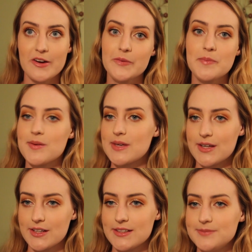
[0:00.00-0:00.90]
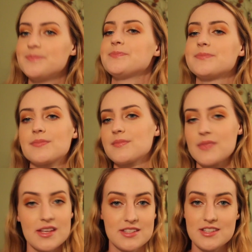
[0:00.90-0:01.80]
know, maybe it could.
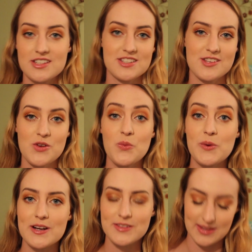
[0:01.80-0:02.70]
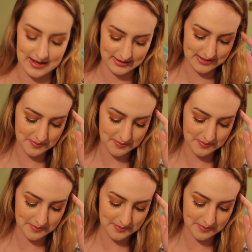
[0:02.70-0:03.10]
This is just weird things.